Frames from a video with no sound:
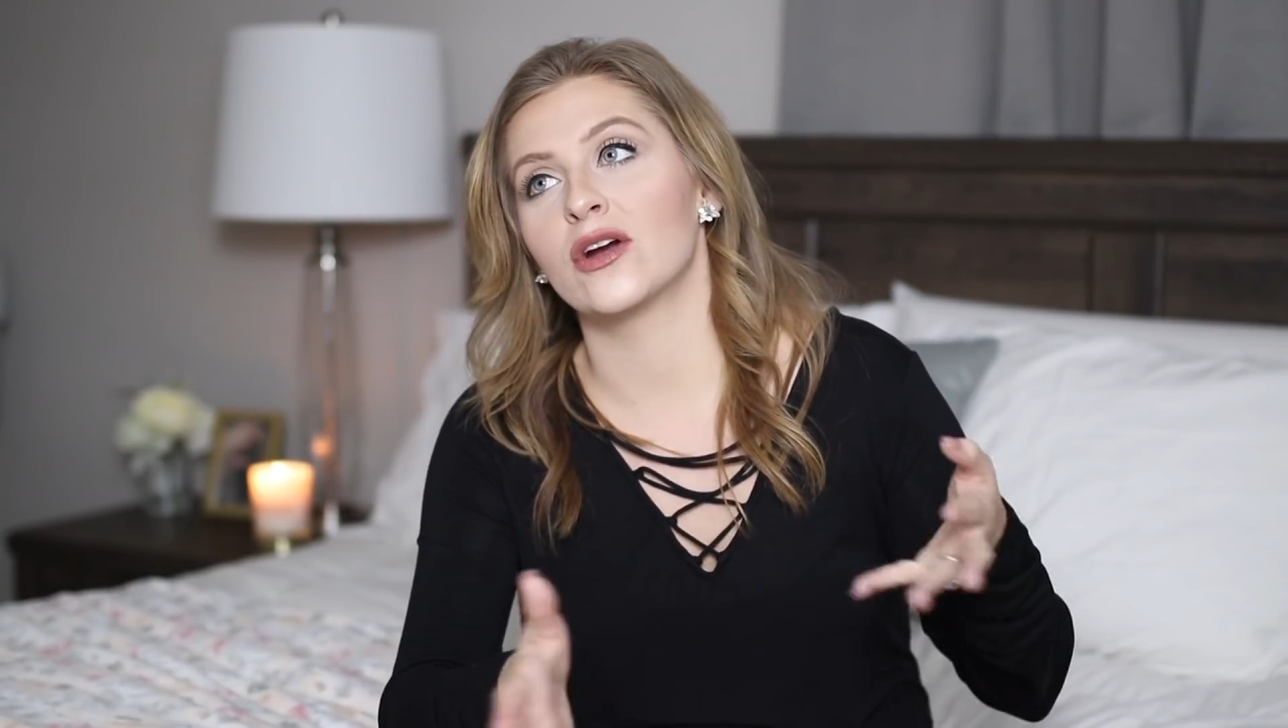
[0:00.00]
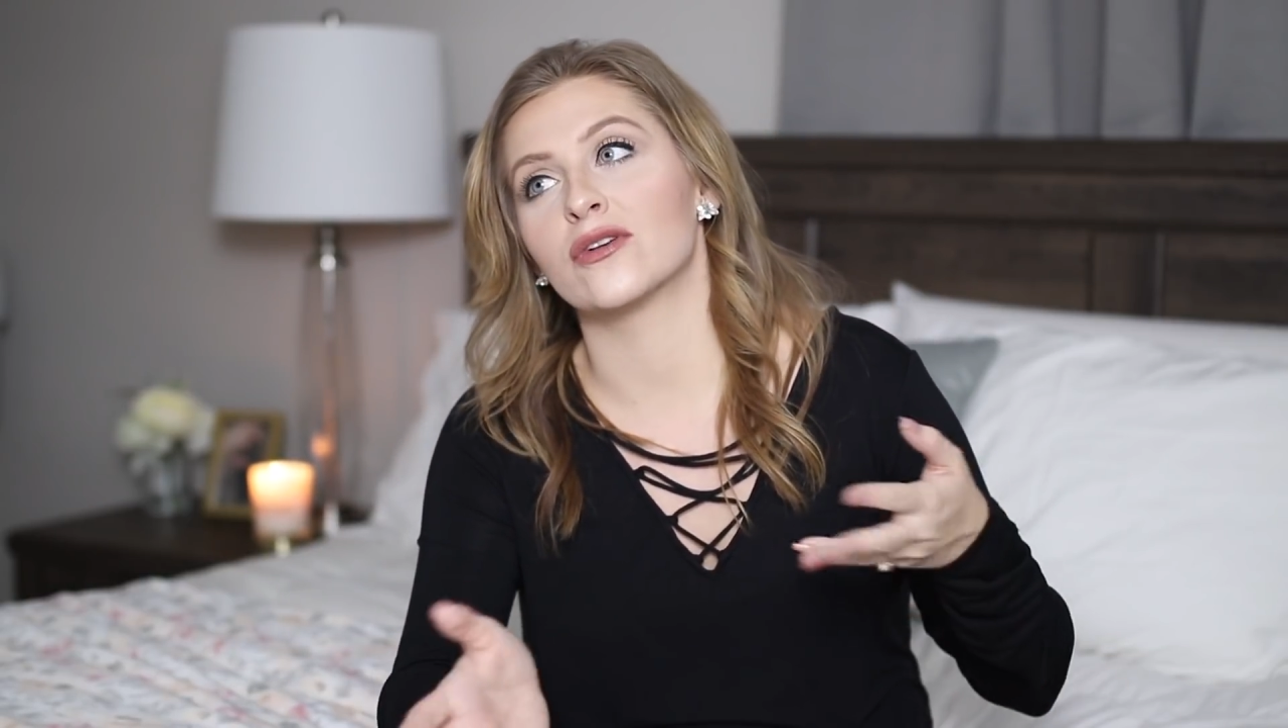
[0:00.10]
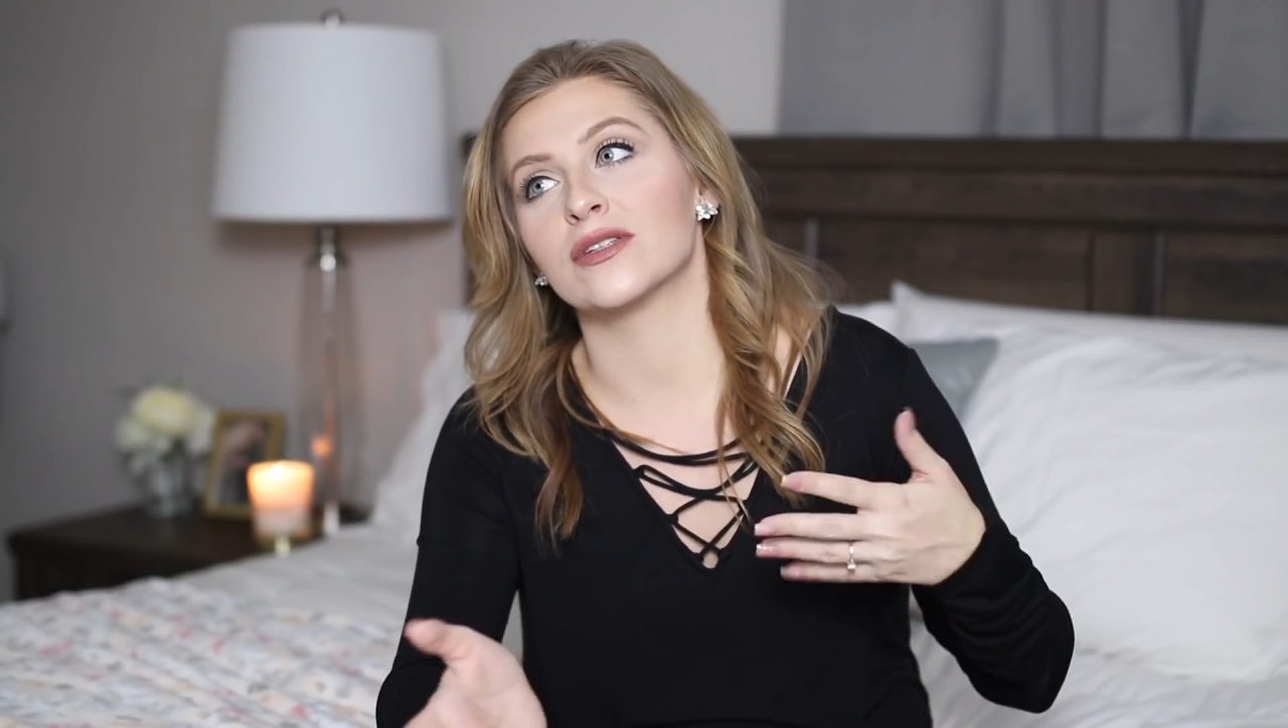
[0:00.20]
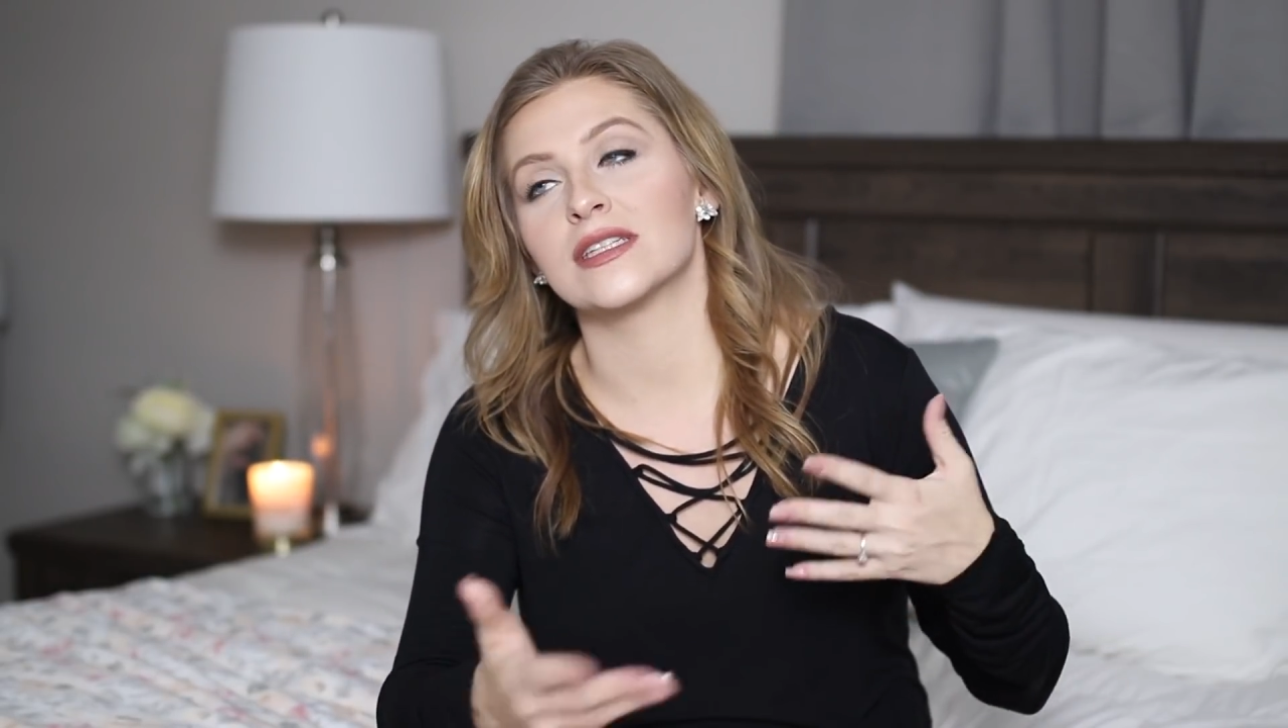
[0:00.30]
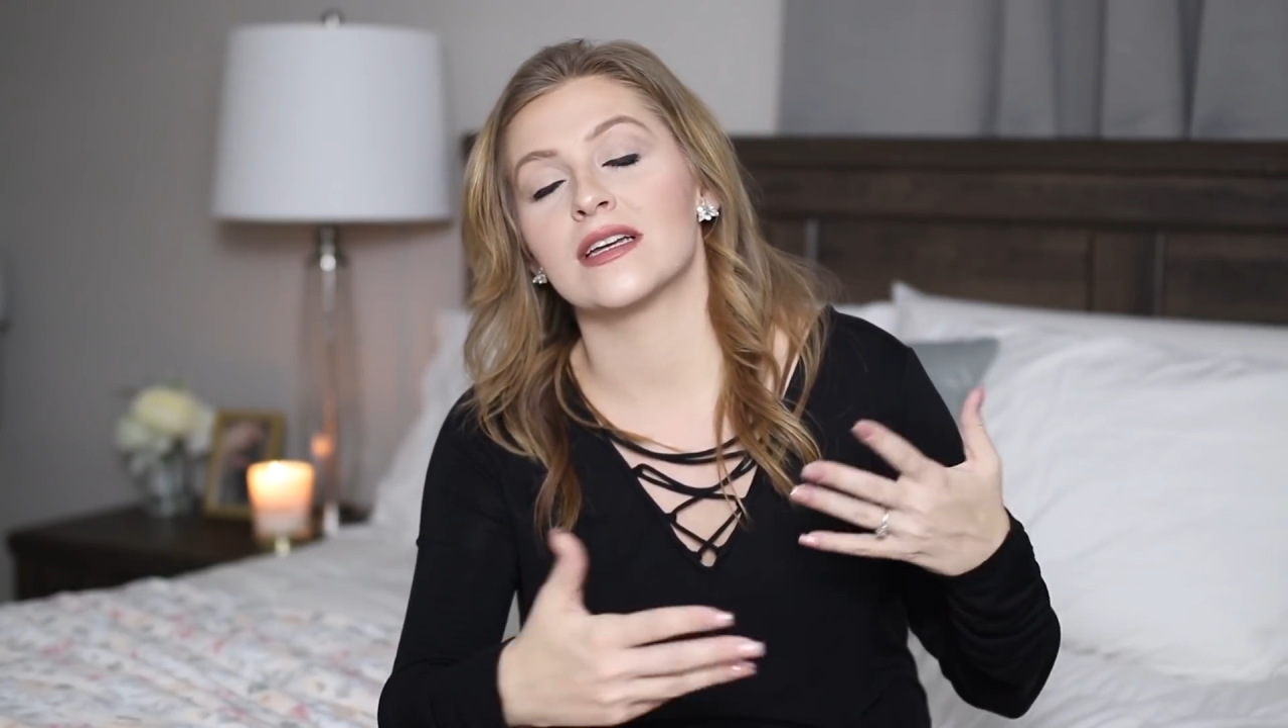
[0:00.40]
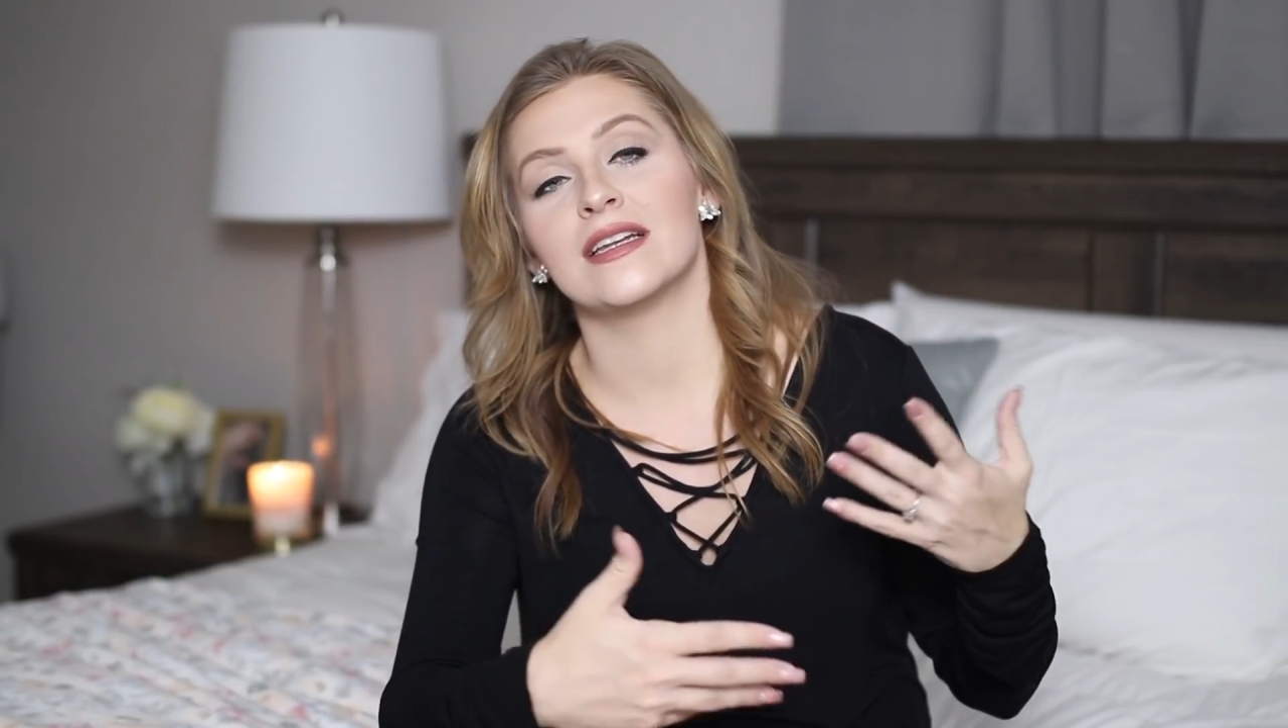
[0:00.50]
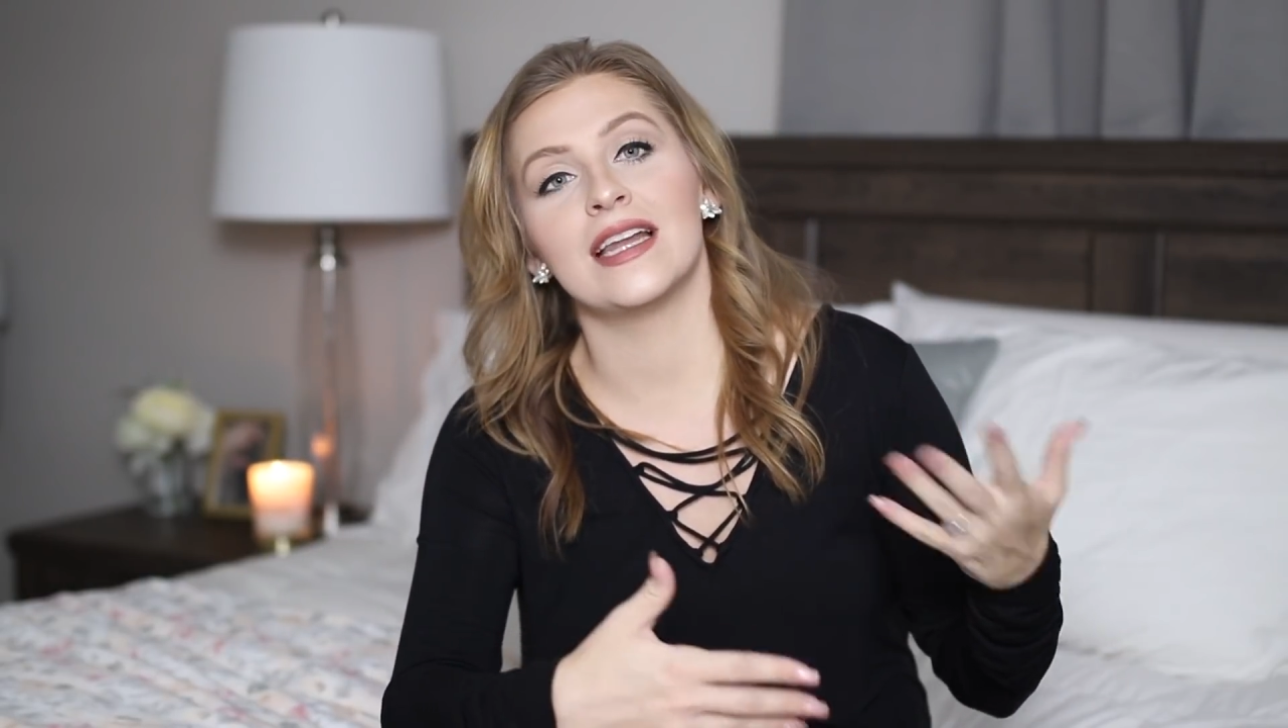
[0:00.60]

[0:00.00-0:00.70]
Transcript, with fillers: girls'